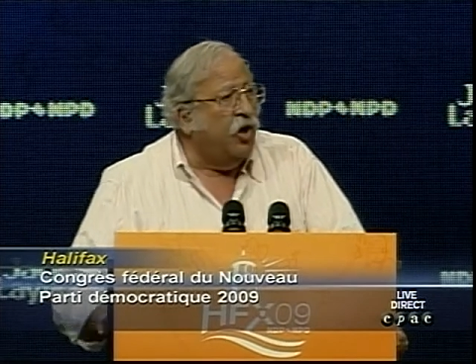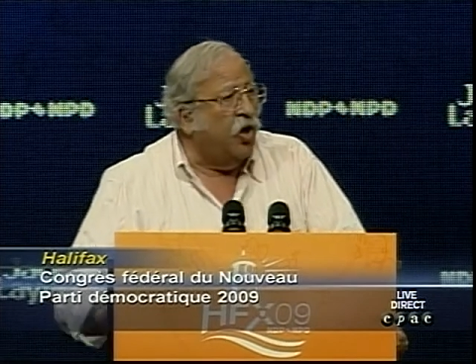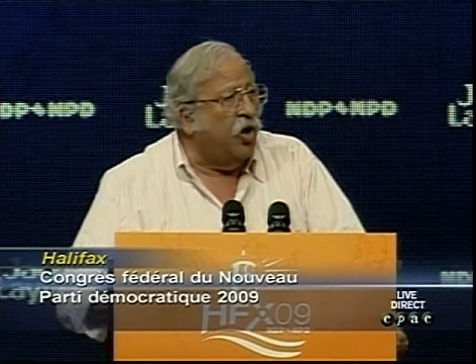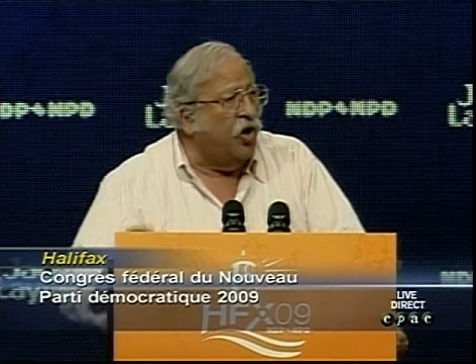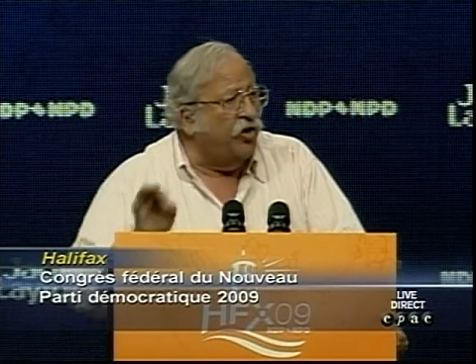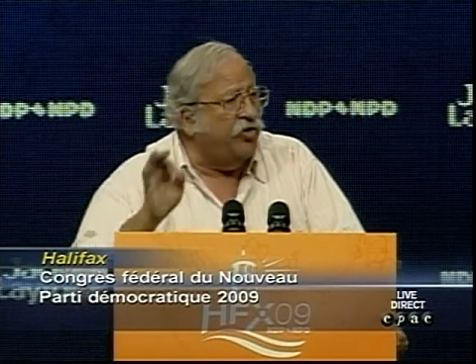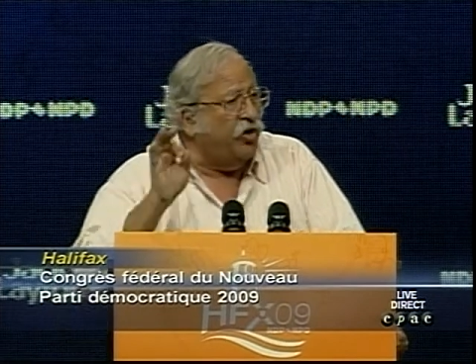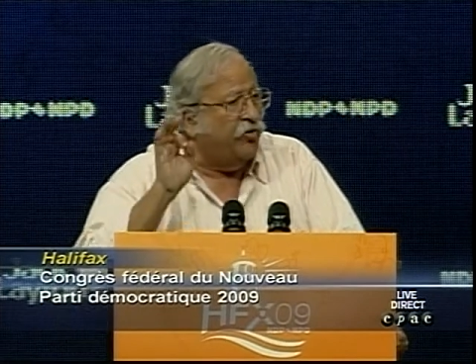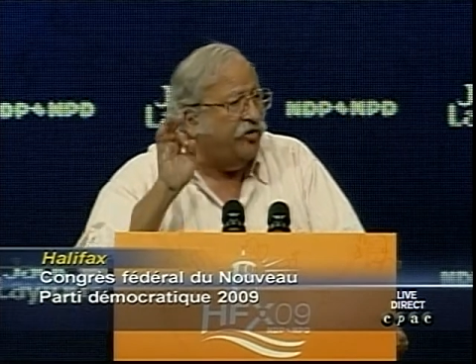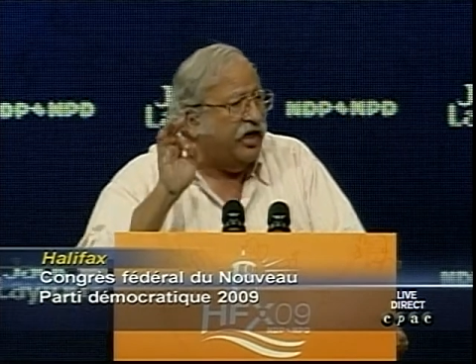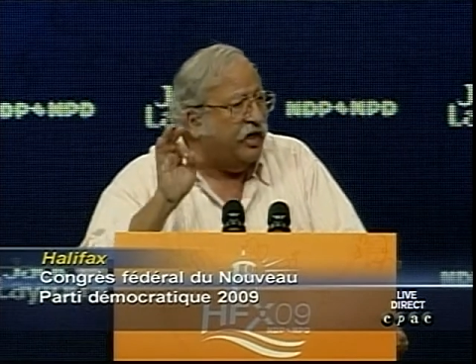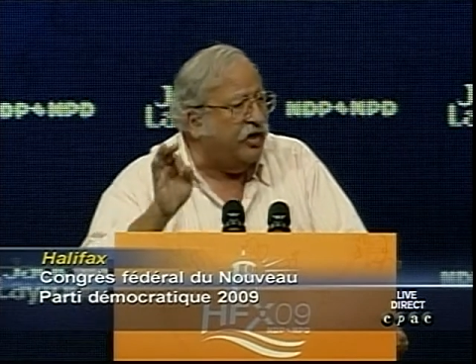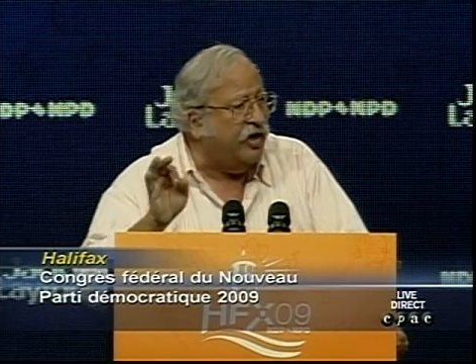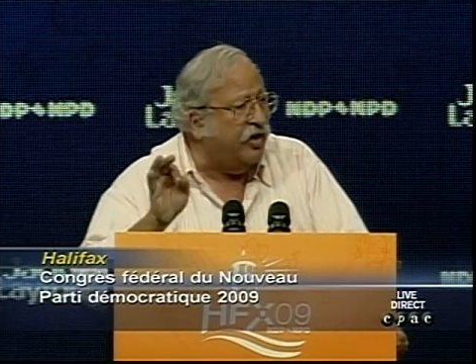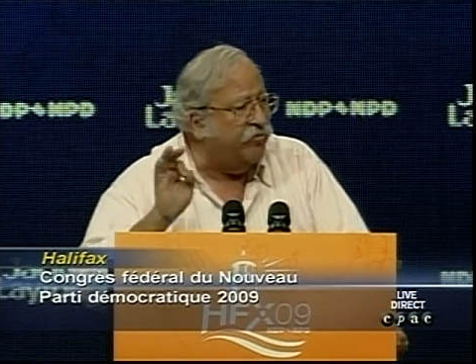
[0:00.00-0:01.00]
although
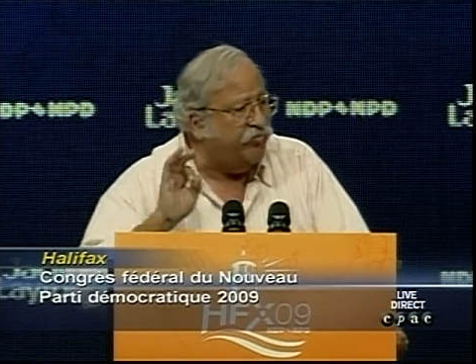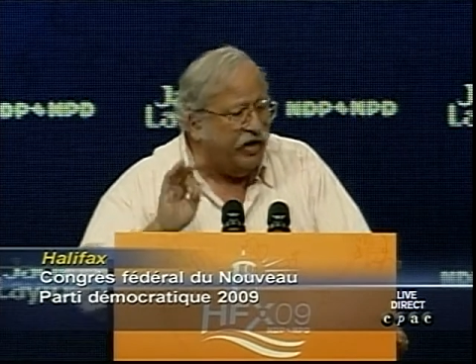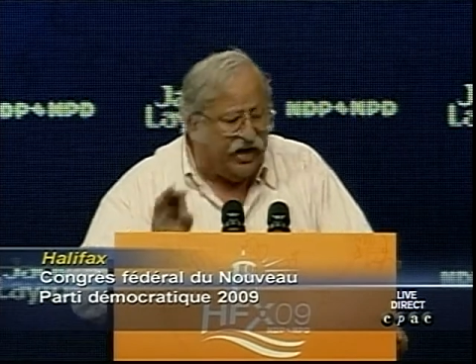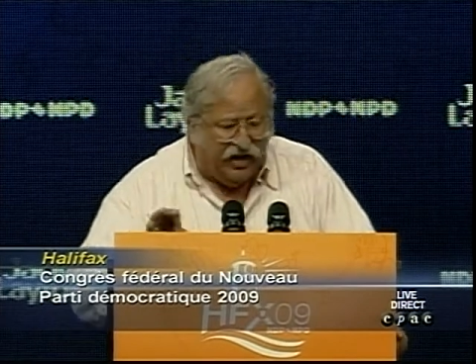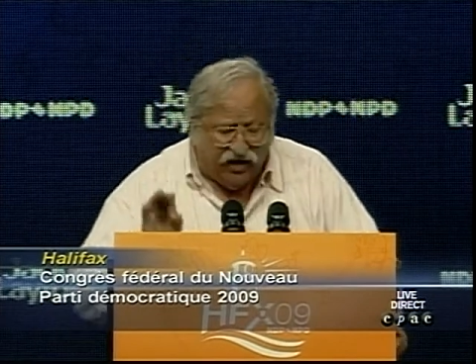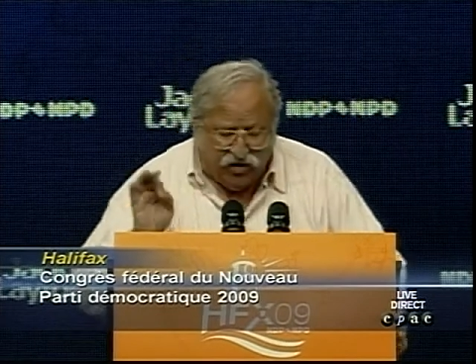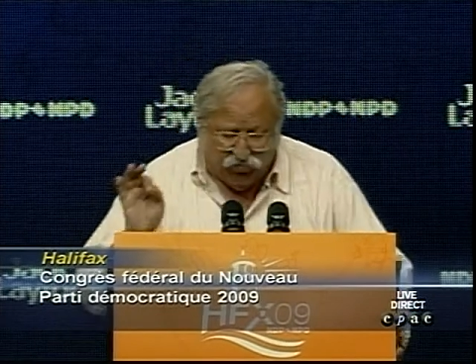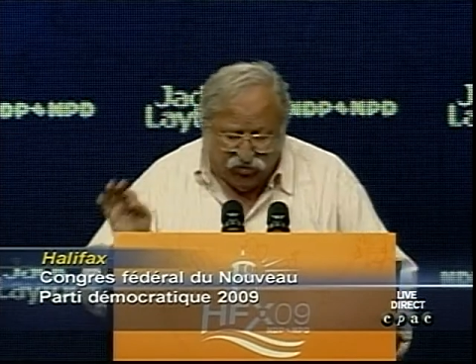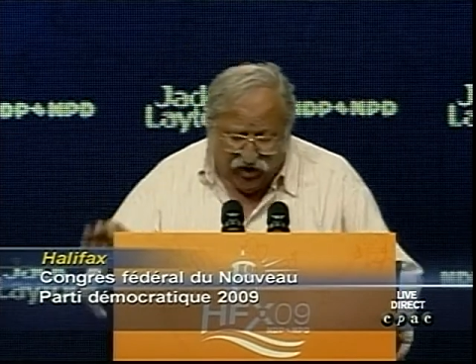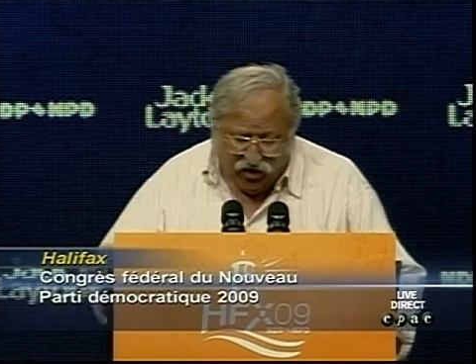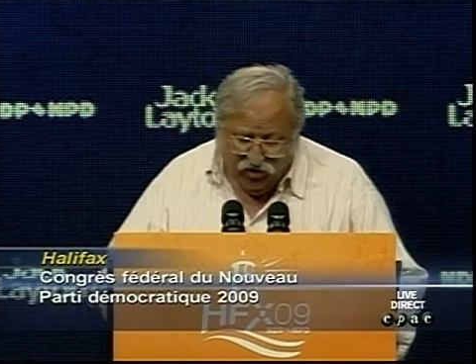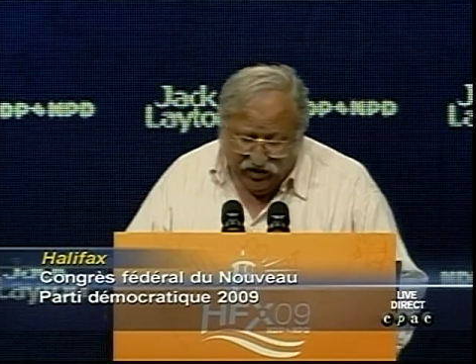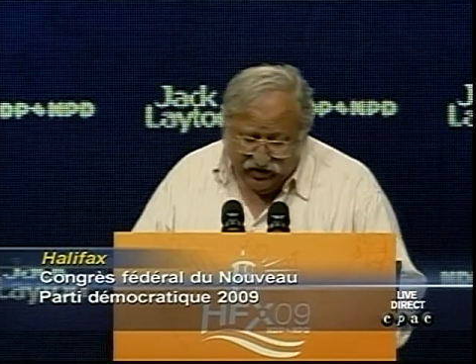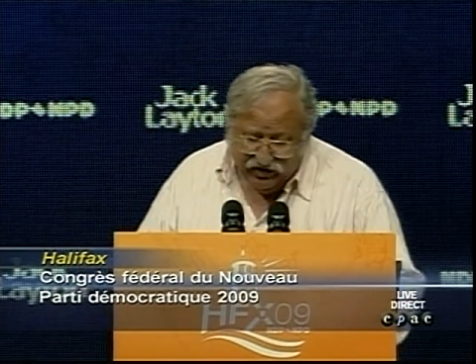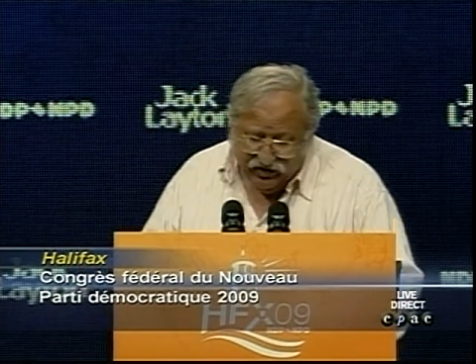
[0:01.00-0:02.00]
that campaign
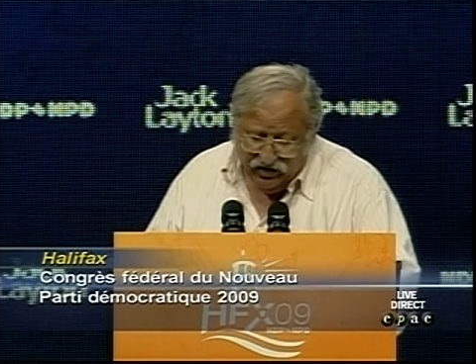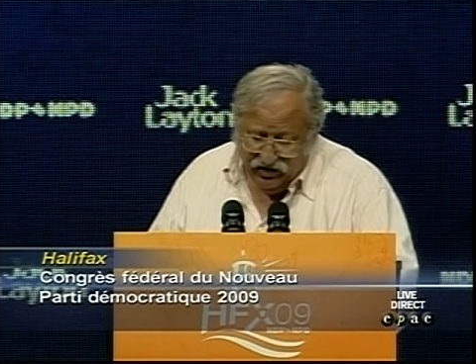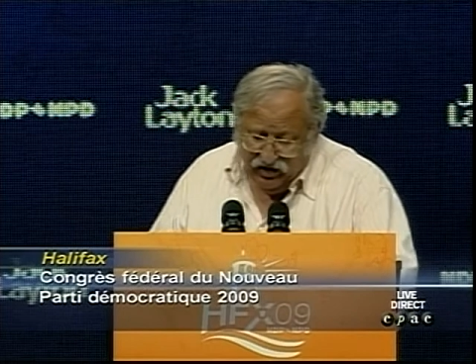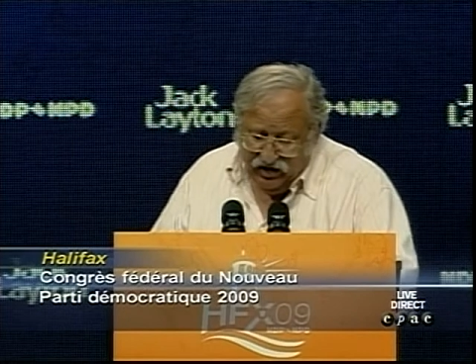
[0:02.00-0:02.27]
imploded,